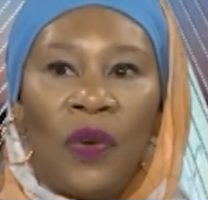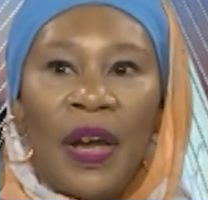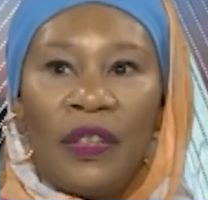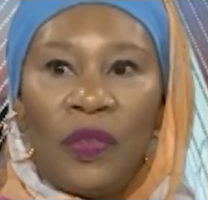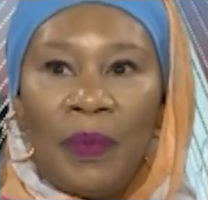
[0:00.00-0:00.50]

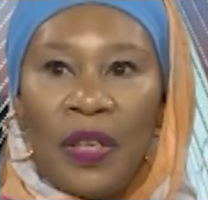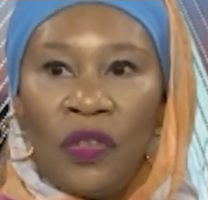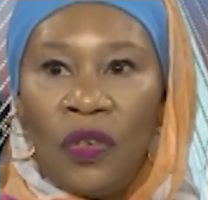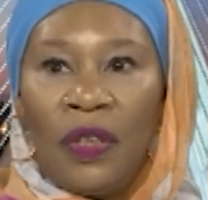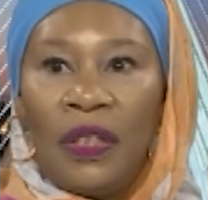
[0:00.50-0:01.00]
he's trying
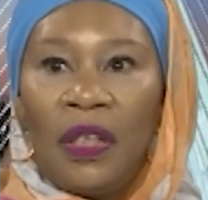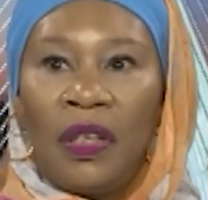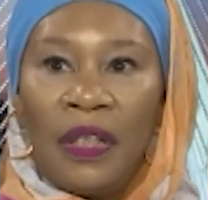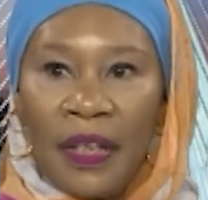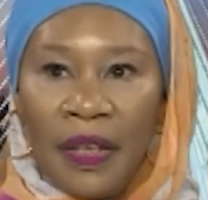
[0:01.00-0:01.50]
to make sure
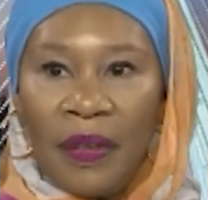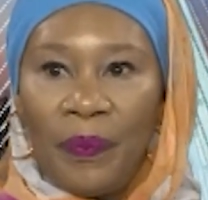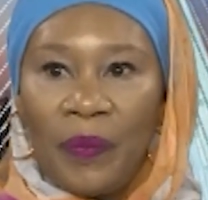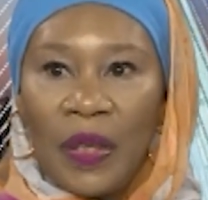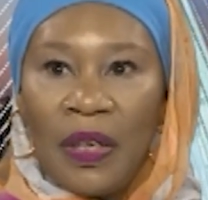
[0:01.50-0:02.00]
that the
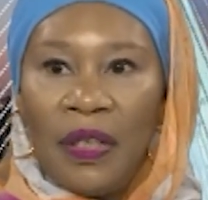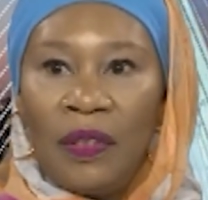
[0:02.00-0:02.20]
clinic